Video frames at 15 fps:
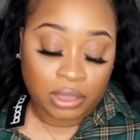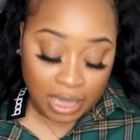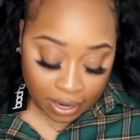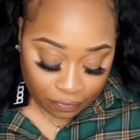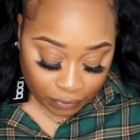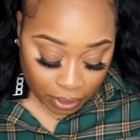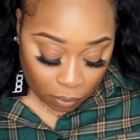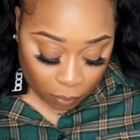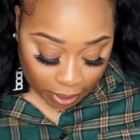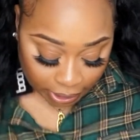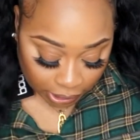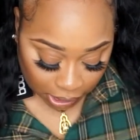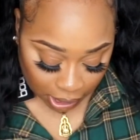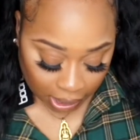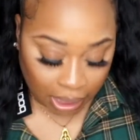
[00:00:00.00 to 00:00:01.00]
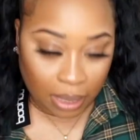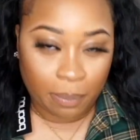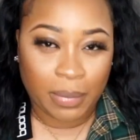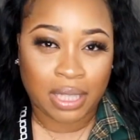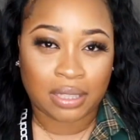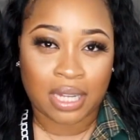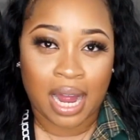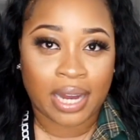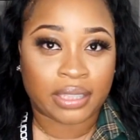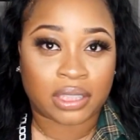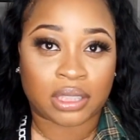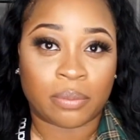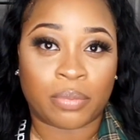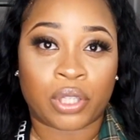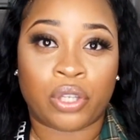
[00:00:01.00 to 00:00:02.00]
Definitely wanted to get me like
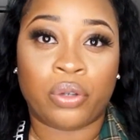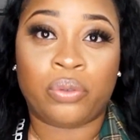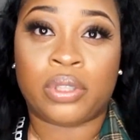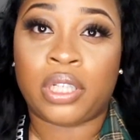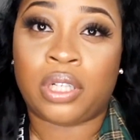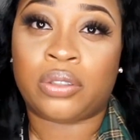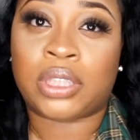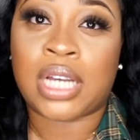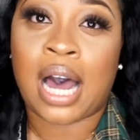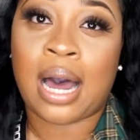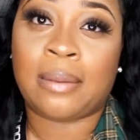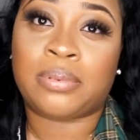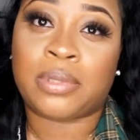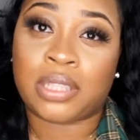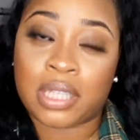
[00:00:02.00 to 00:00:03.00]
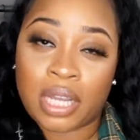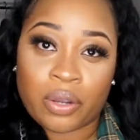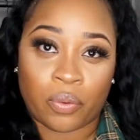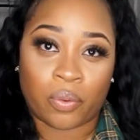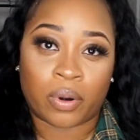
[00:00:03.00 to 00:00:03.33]
some cute little tops in